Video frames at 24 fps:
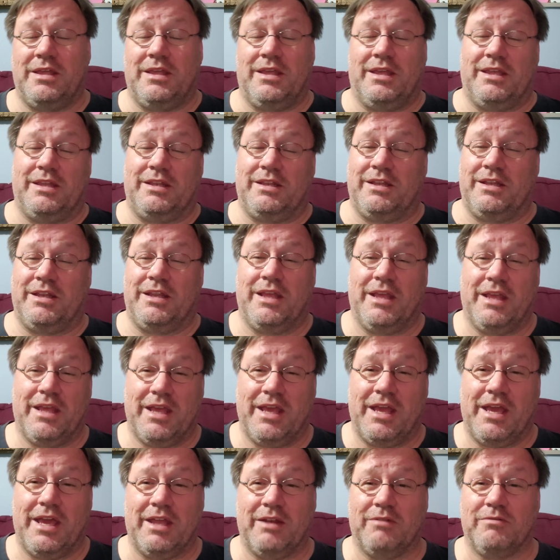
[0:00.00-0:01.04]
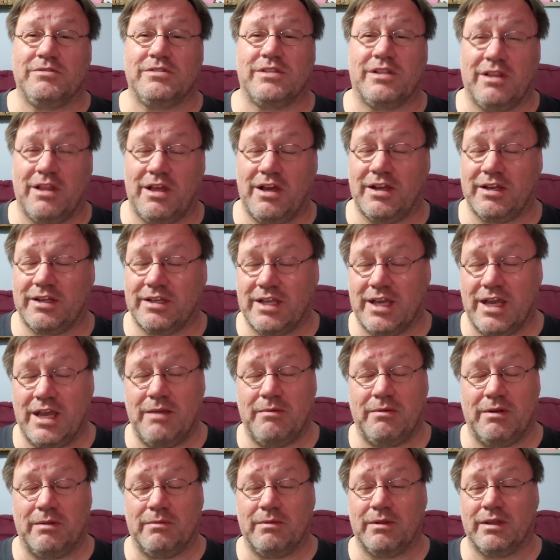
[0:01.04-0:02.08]
and it was a long
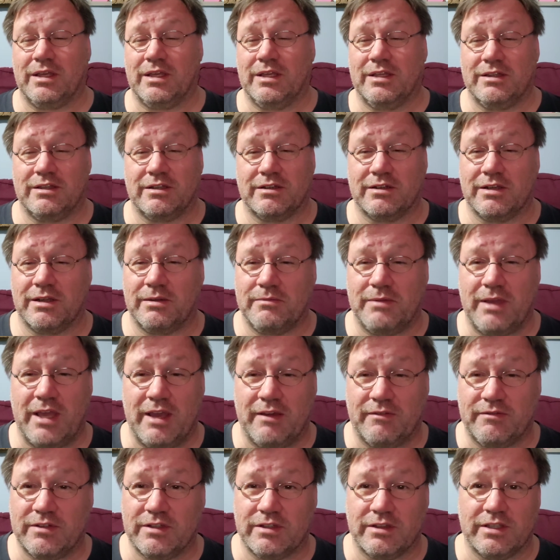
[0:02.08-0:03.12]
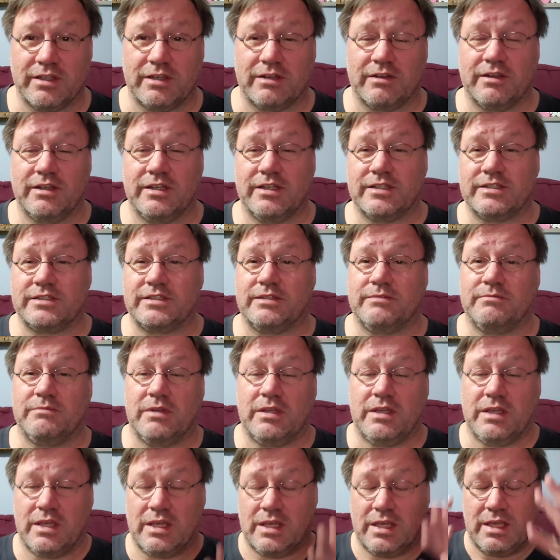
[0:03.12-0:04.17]
time, and I'm like in there, I'm half delirious, and
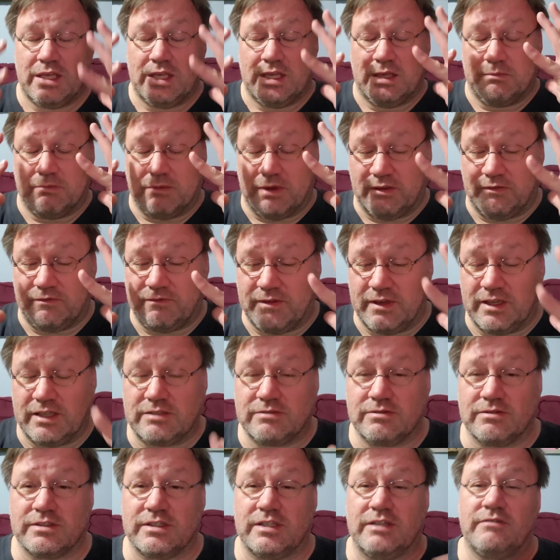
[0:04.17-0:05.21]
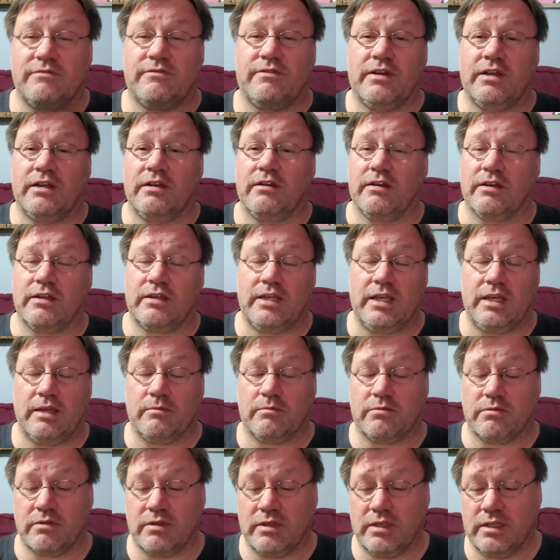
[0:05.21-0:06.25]
my face was on fire, I can't
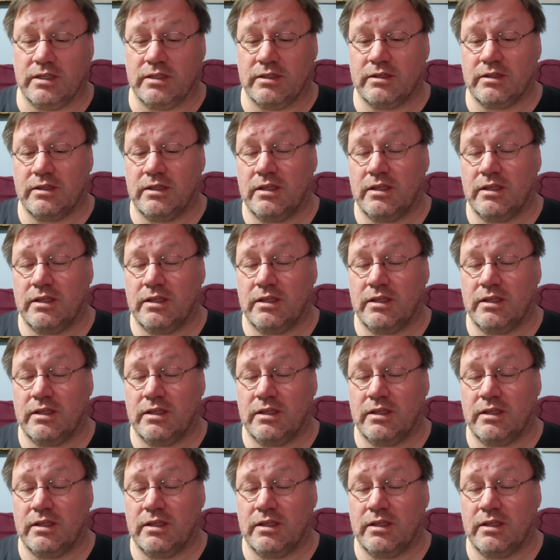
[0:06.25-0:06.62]
breathe.